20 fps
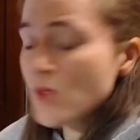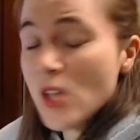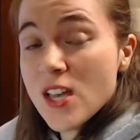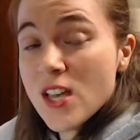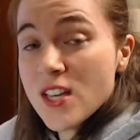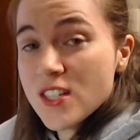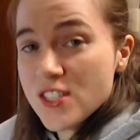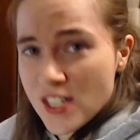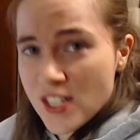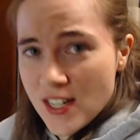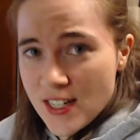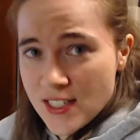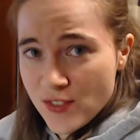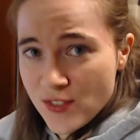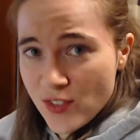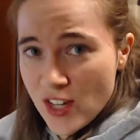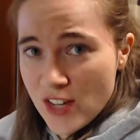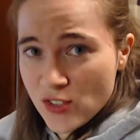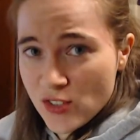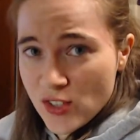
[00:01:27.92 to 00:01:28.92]
Today's
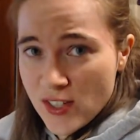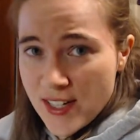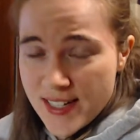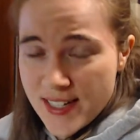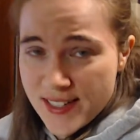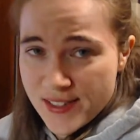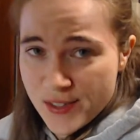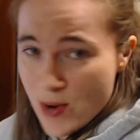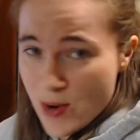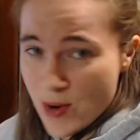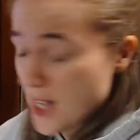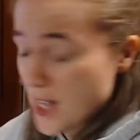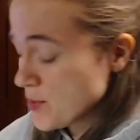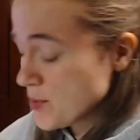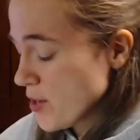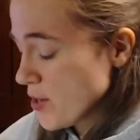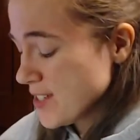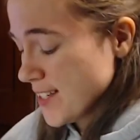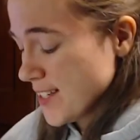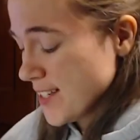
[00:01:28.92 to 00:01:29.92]
flavor is
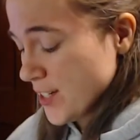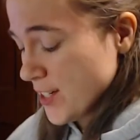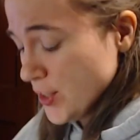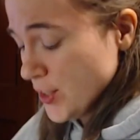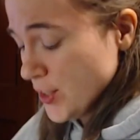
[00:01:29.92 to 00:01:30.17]
raspberry zinger.